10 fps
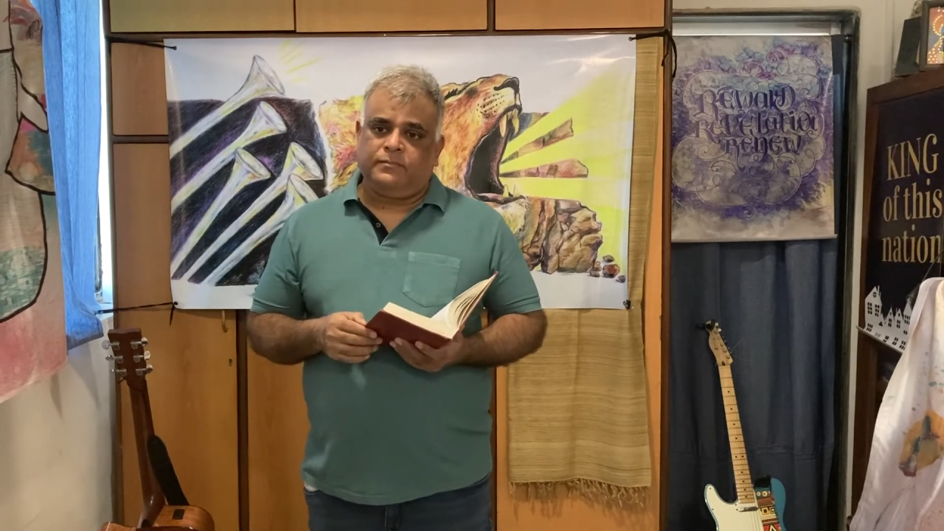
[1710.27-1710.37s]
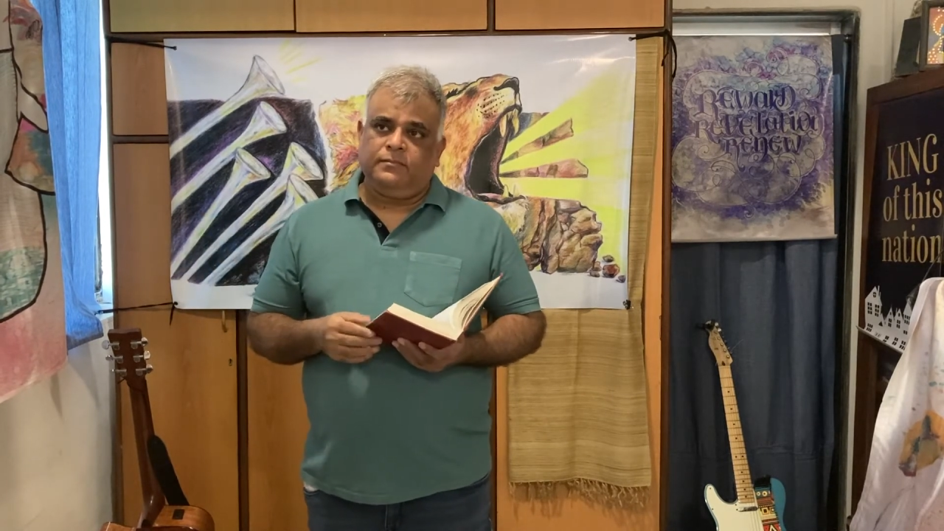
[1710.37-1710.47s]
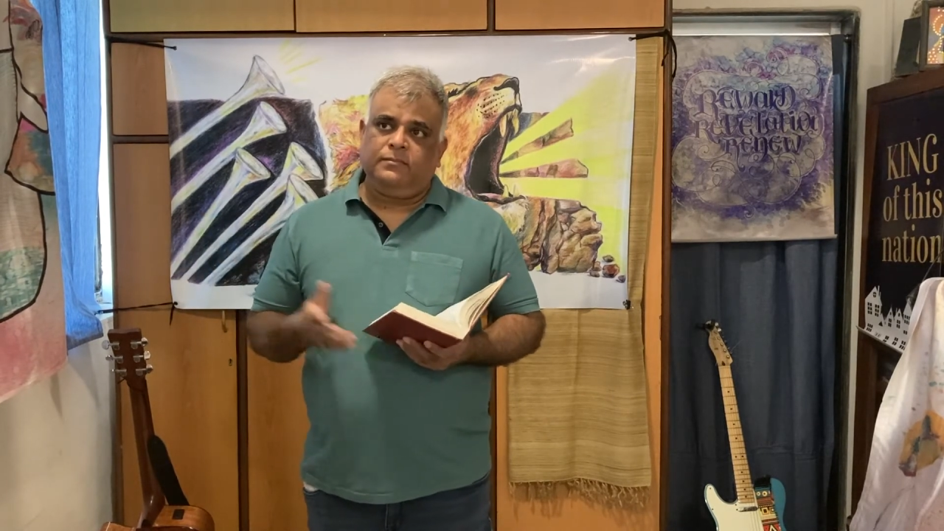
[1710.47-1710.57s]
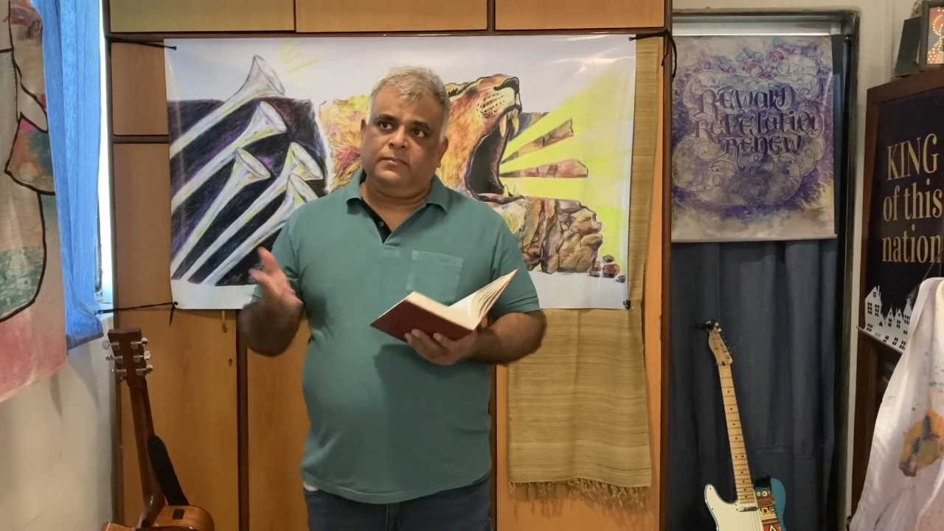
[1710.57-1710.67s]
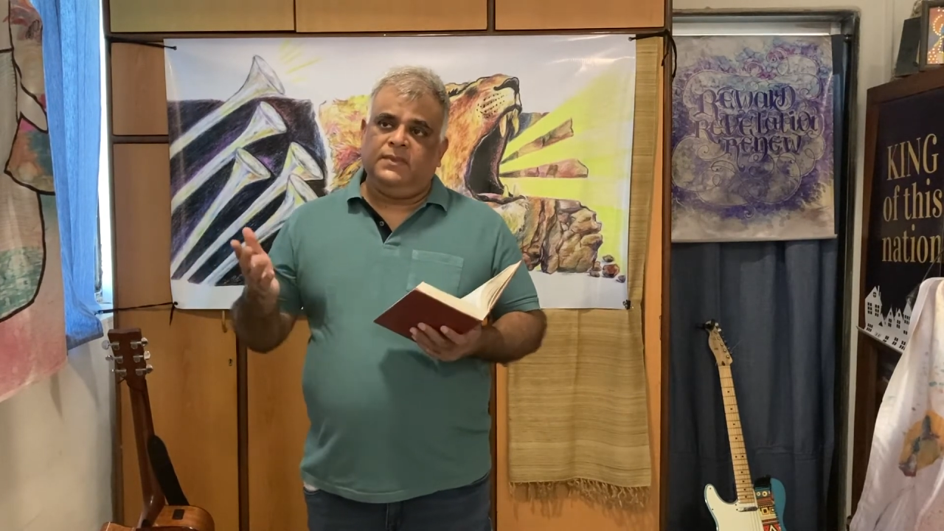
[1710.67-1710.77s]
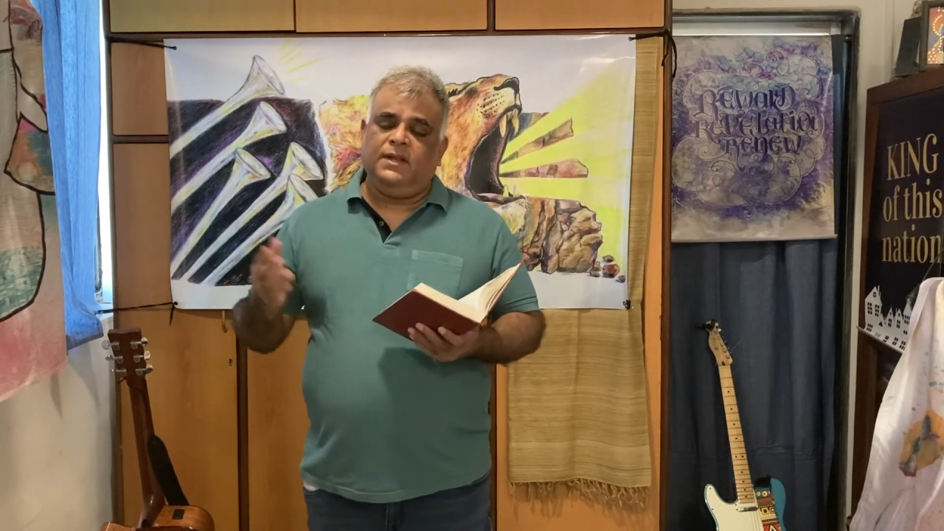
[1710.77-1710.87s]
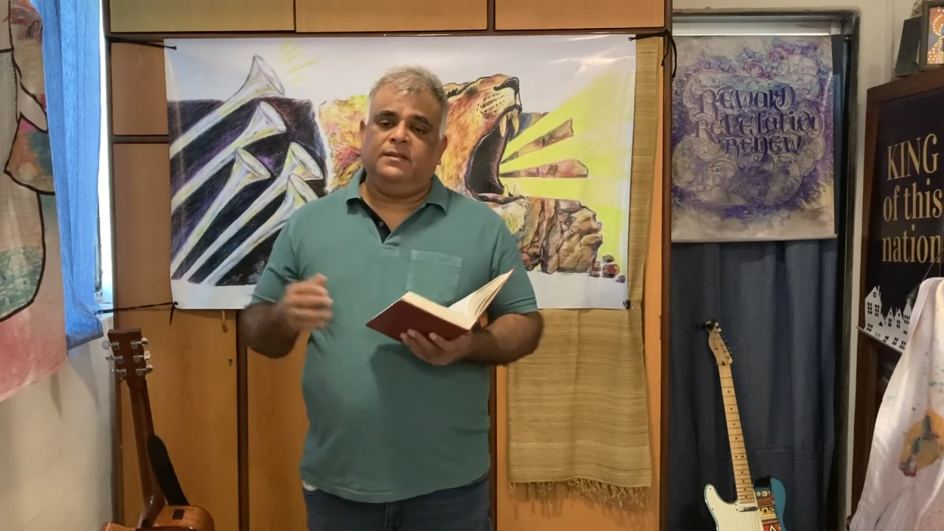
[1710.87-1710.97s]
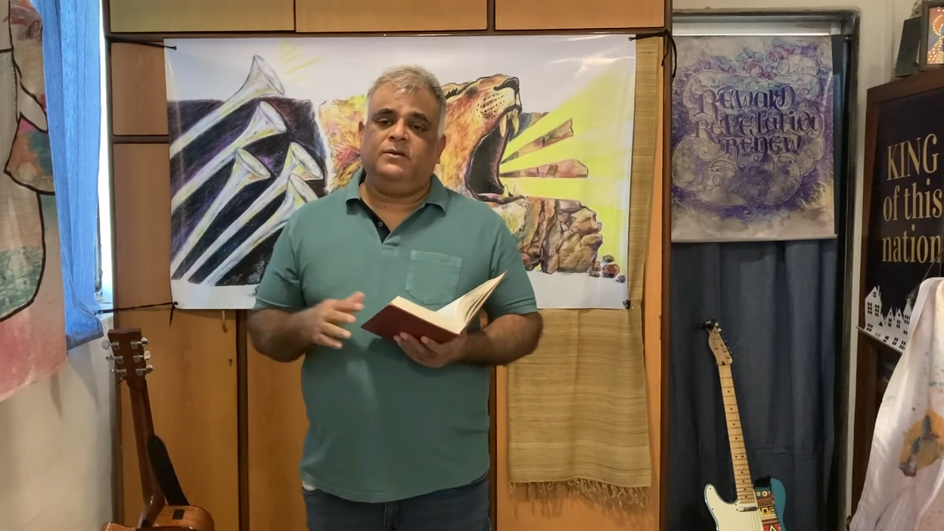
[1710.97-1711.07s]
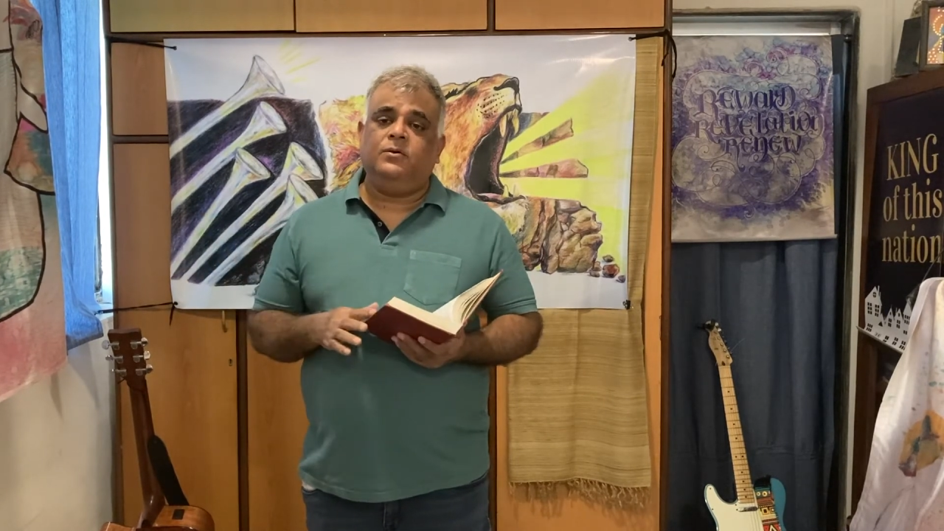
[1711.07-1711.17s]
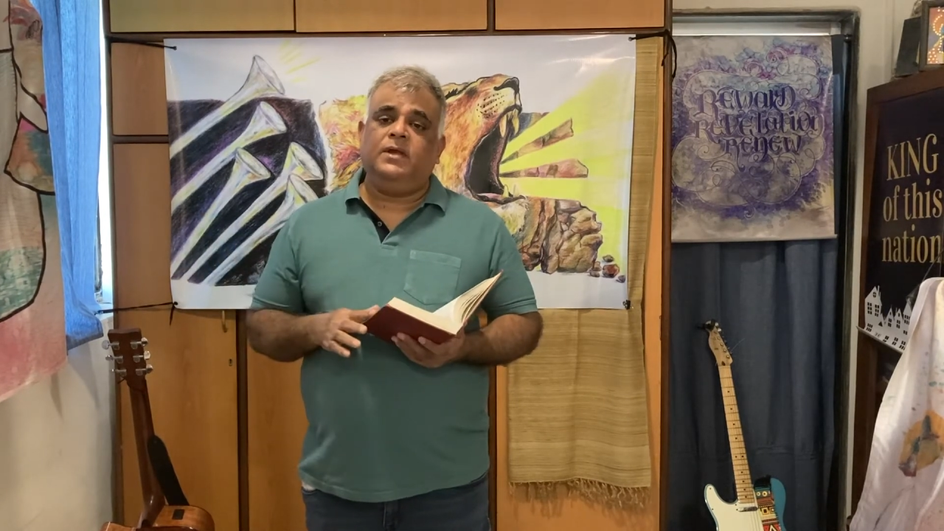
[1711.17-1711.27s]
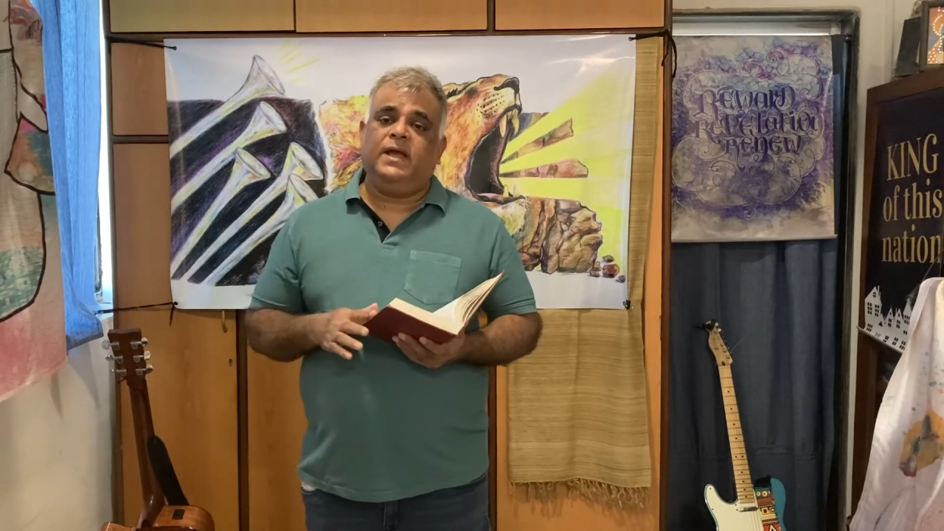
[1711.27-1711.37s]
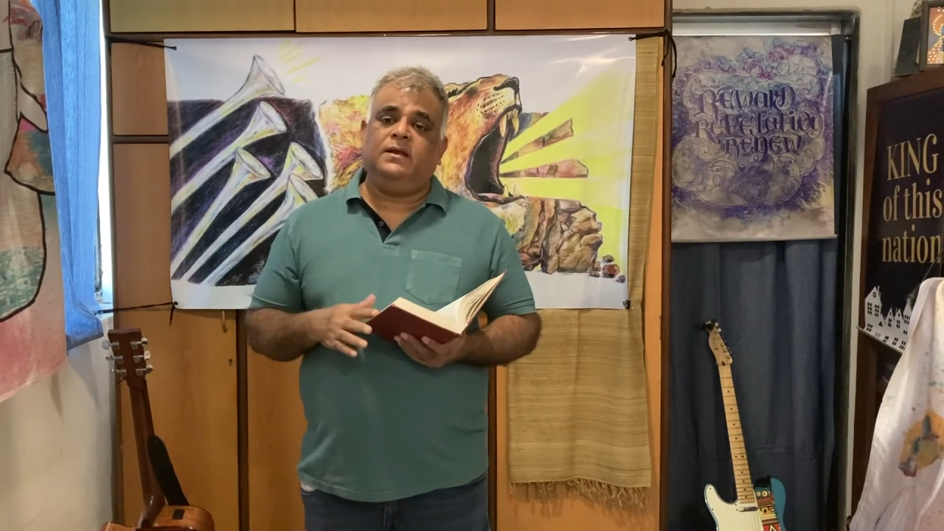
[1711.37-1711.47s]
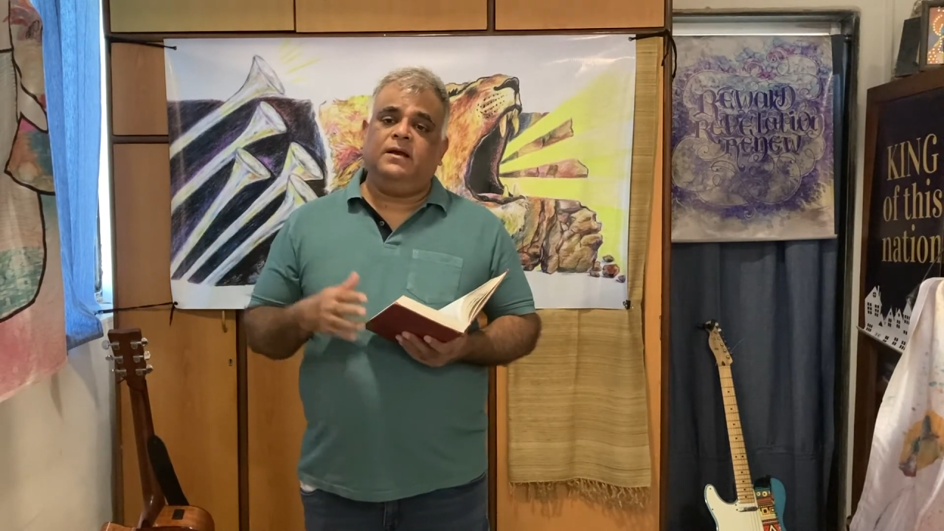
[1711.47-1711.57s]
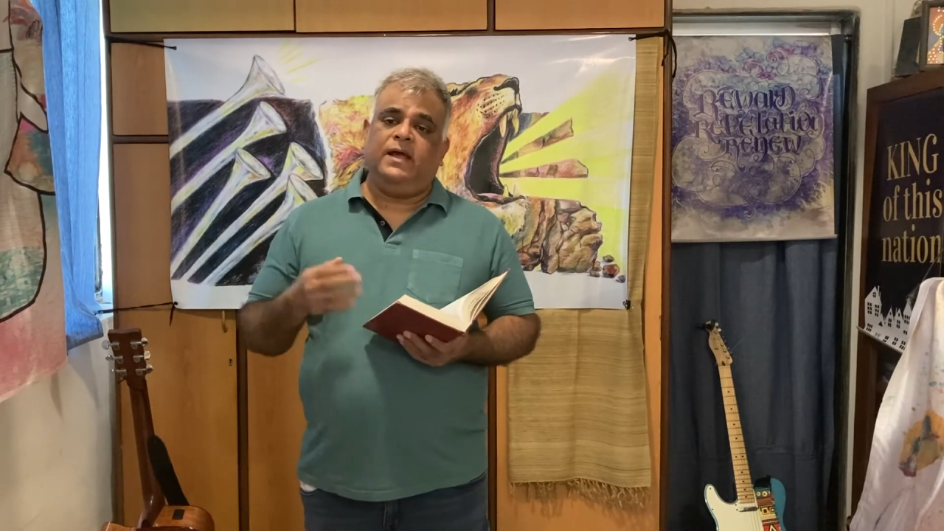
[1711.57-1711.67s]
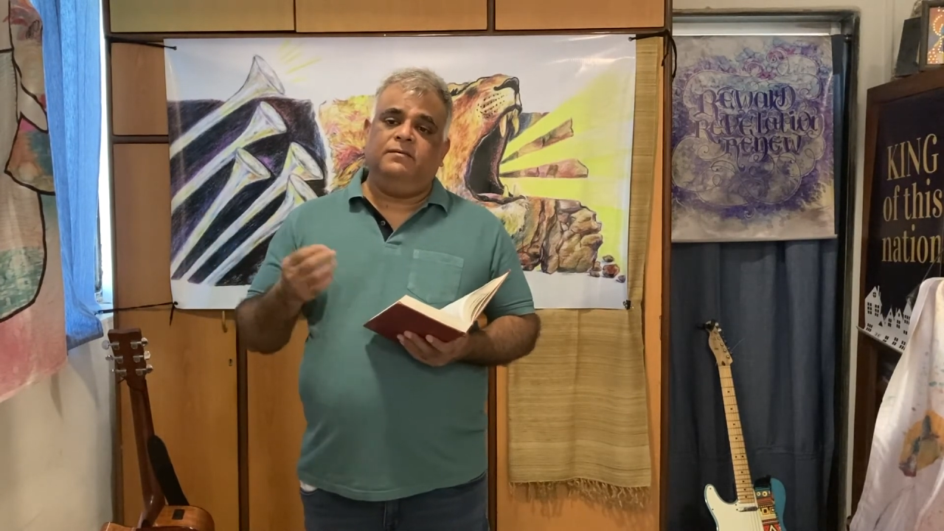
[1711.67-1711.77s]
I said, okay,
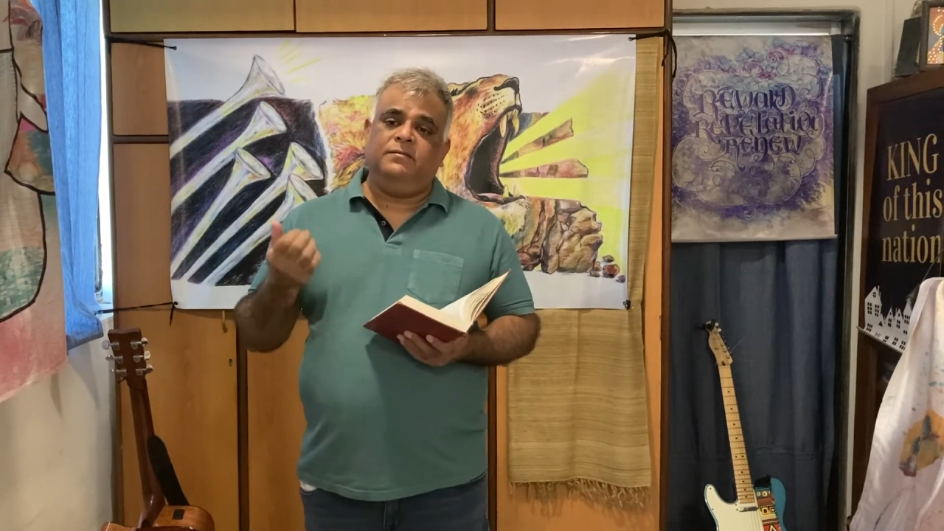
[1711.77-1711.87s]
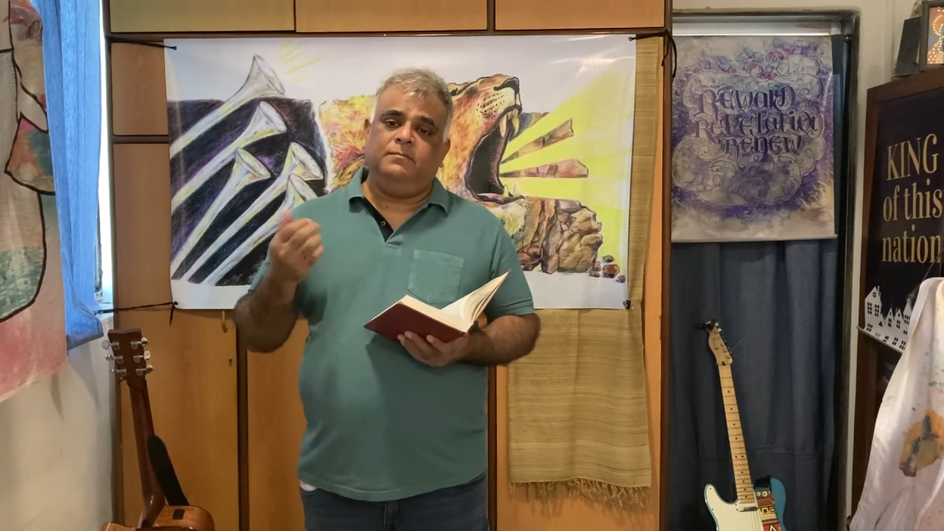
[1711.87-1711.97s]
I